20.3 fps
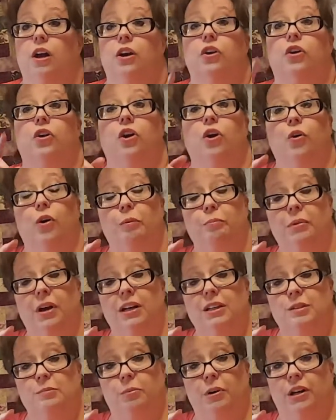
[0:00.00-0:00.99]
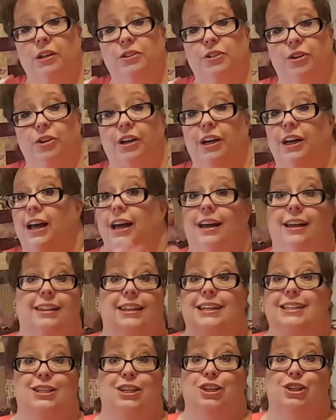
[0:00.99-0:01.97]
No, I'm not sponsored.
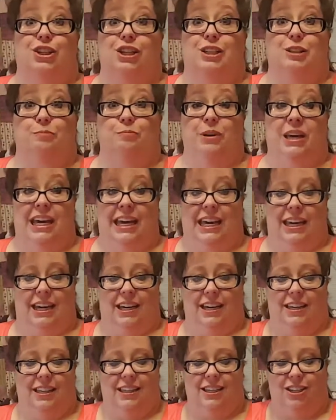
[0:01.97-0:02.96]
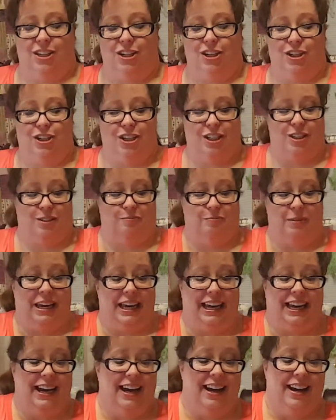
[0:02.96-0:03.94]
This is just me. This is just
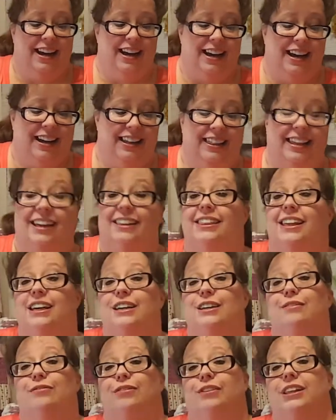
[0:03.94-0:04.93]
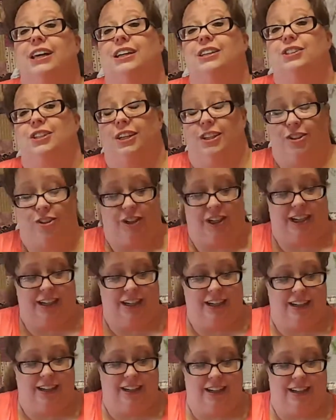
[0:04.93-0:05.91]
me. Thank you for that,
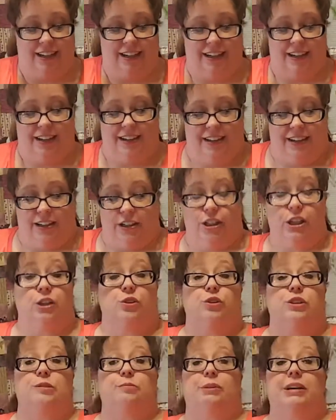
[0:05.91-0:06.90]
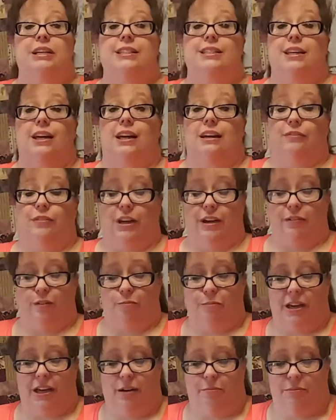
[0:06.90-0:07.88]
Gentry. Gentry's my son, if you
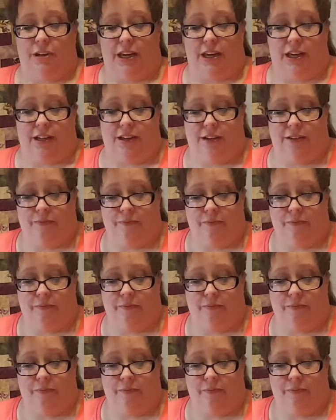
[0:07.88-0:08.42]
haven't met him yet.